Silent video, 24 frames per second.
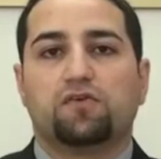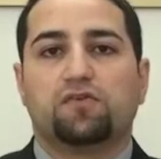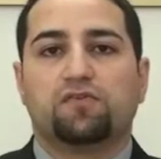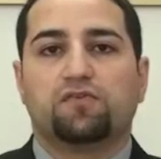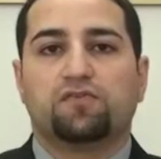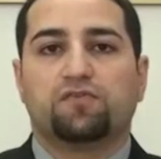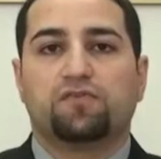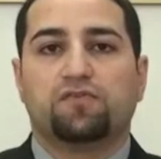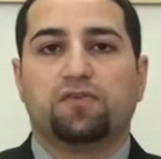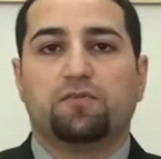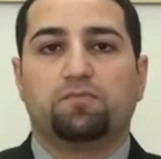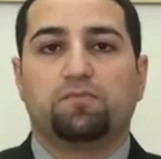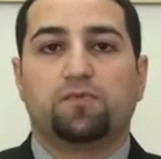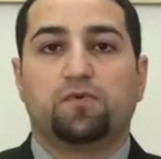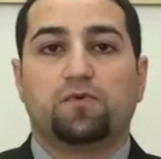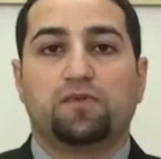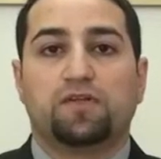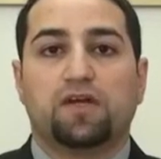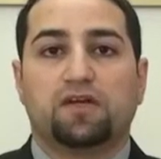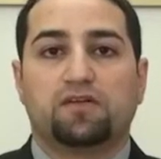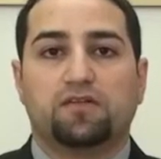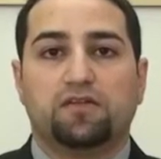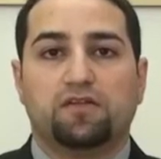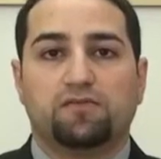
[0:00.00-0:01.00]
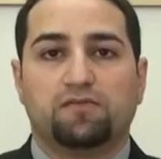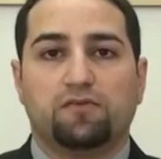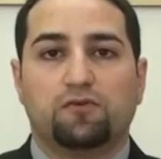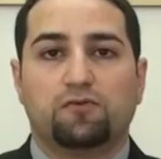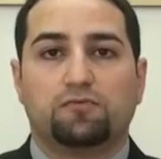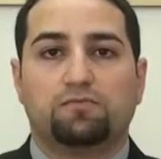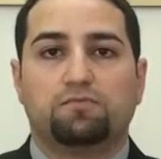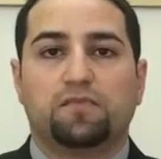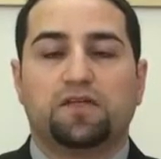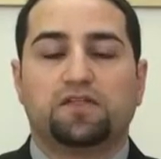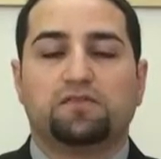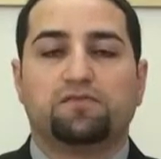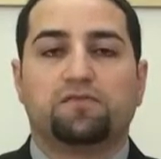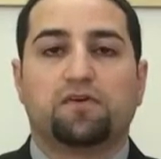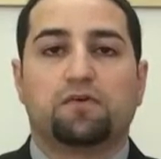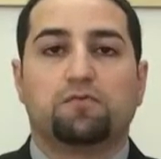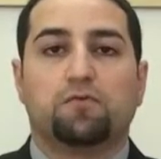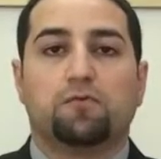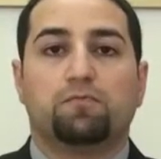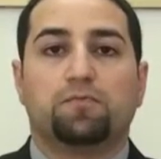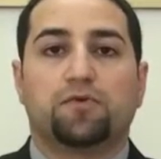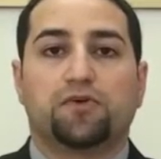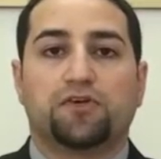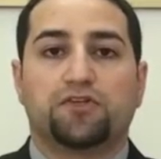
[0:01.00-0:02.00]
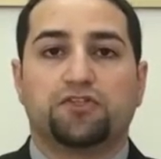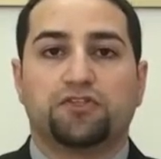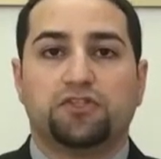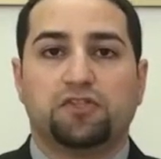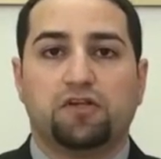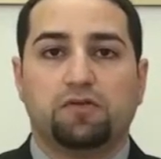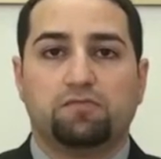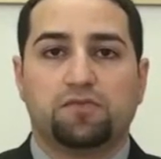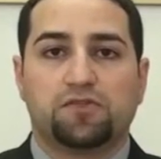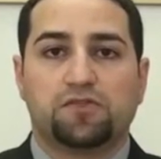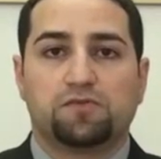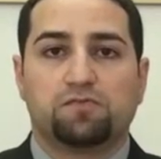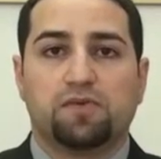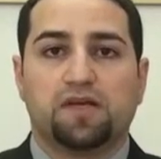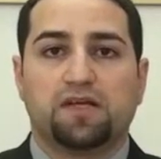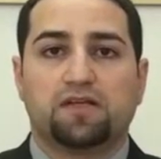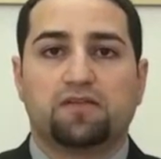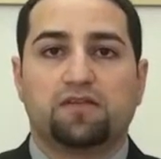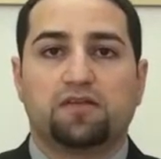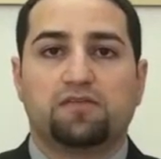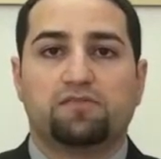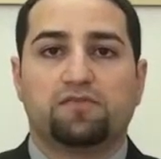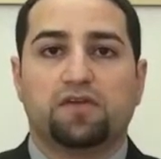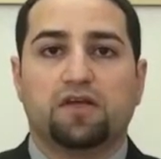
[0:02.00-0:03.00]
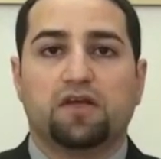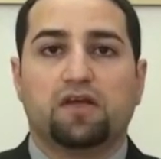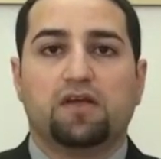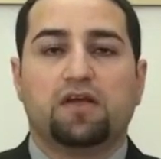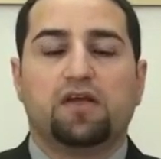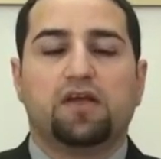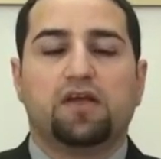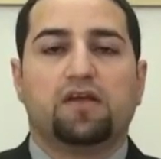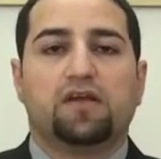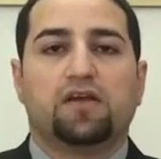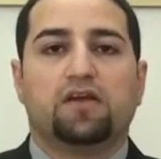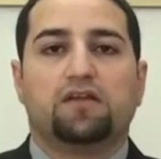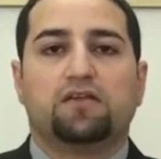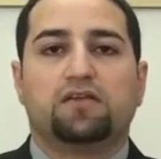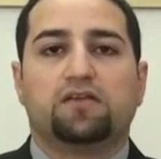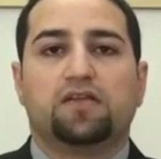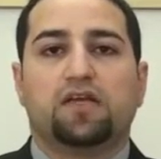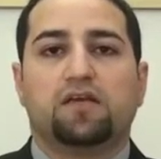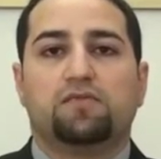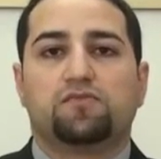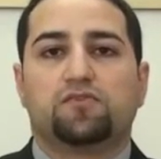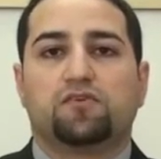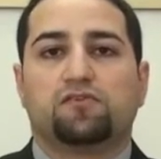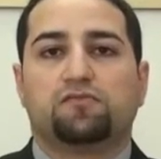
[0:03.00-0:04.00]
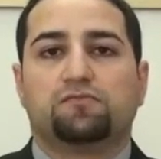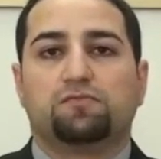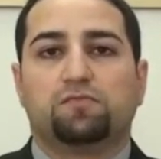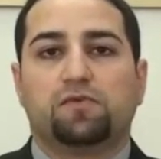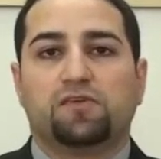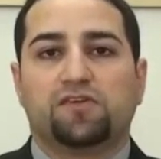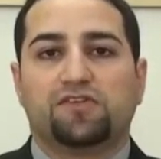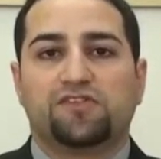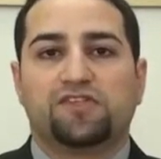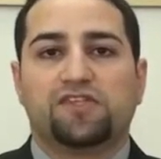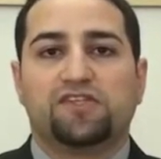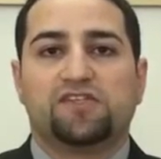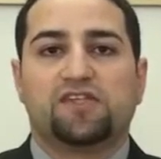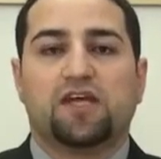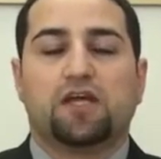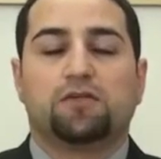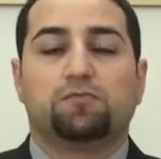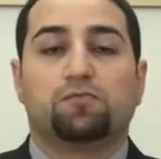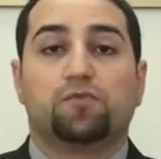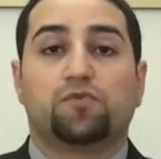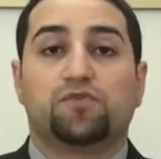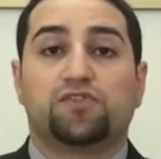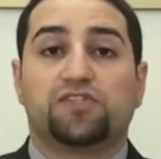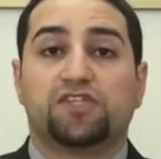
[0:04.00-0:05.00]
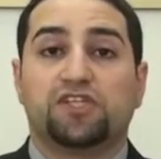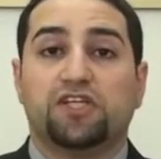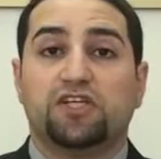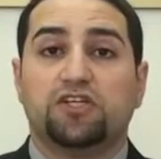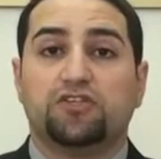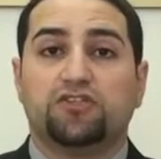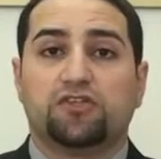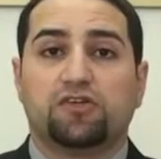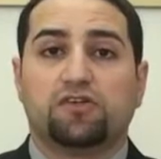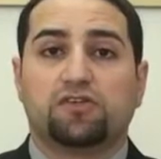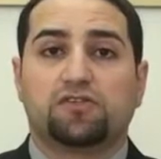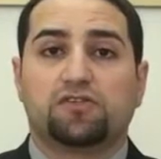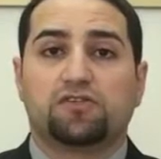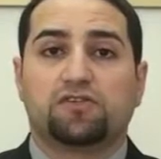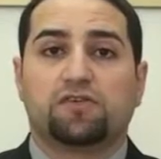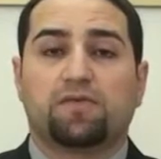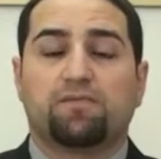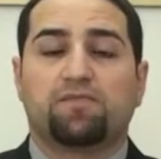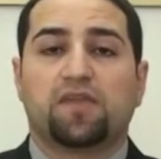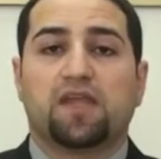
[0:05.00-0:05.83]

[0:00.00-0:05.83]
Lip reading: of the product development from operational perspective in terms of policies and procedures